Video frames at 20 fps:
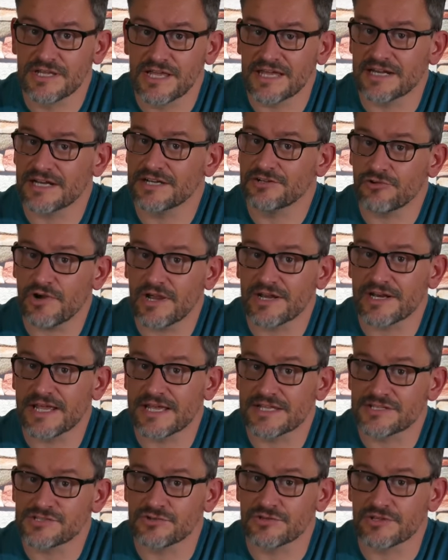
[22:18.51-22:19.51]
and I try to
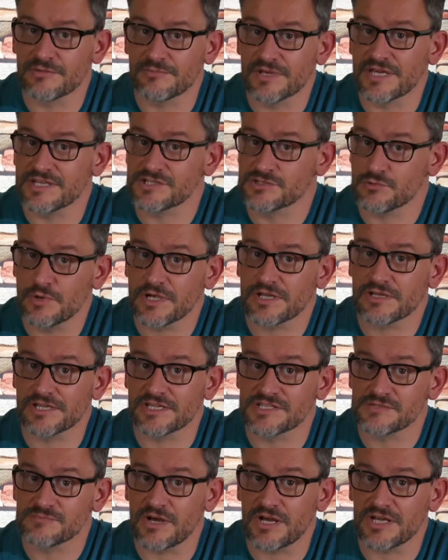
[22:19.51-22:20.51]
answer them as quickly
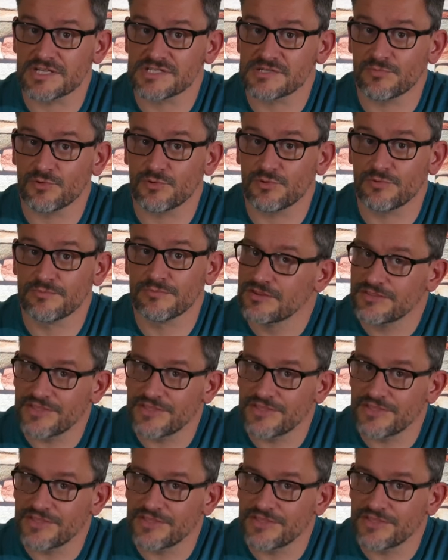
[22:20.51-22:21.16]
as possible.